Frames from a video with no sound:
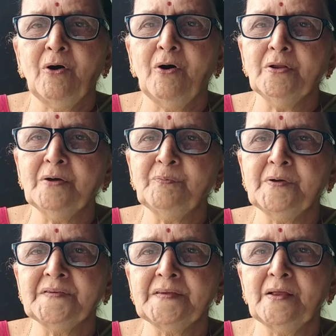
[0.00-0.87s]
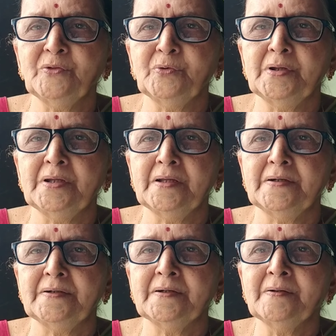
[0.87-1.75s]
All of us are knowing
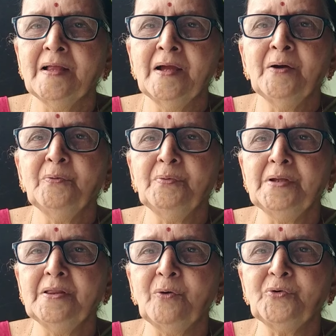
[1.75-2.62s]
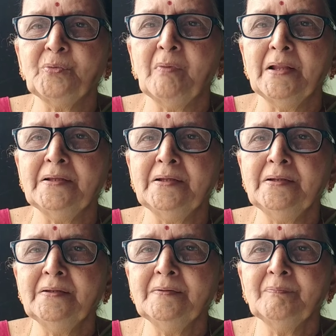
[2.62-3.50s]
it. Without
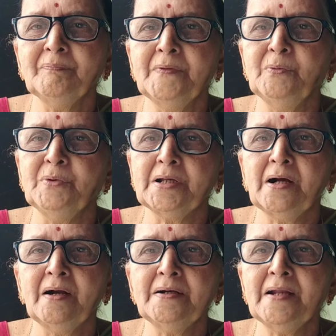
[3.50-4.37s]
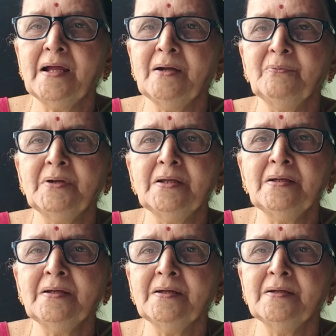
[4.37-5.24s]
money, we can't have
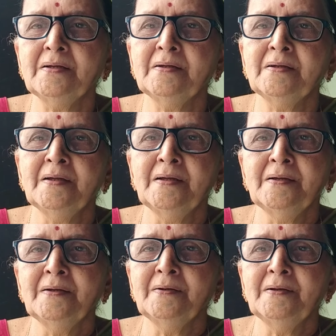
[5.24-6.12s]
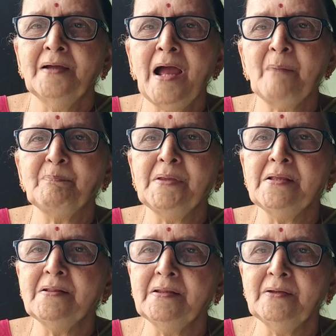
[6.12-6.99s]
a
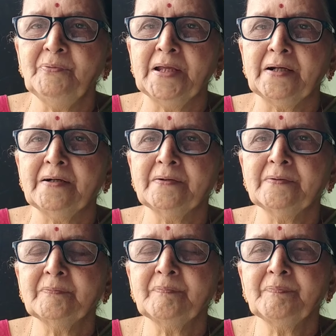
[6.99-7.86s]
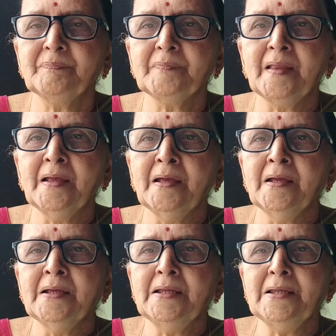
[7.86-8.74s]
happy living.
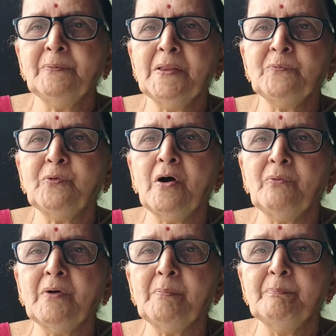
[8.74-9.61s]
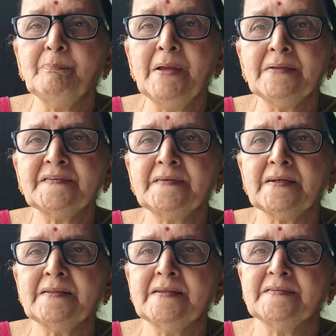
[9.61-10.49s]
Even for our
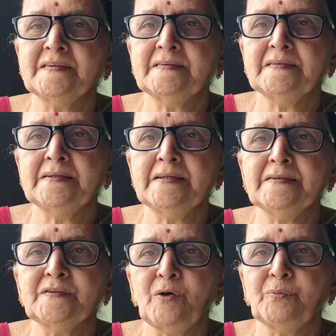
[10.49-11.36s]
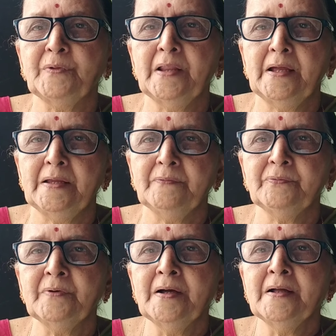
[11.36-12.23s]
basic necessities of
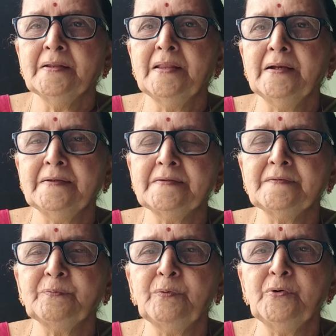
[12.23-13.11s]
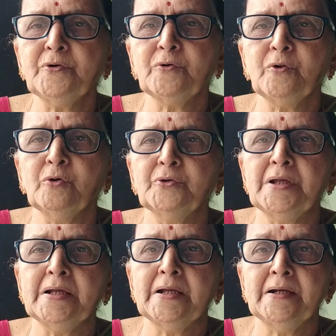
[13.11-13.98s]
life, that is food,
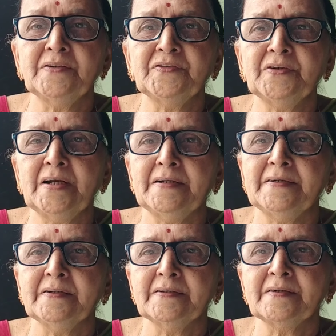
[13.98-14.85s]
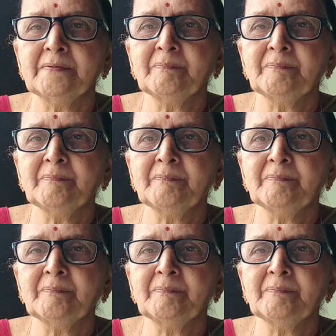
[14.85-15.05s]
clothing and shelter,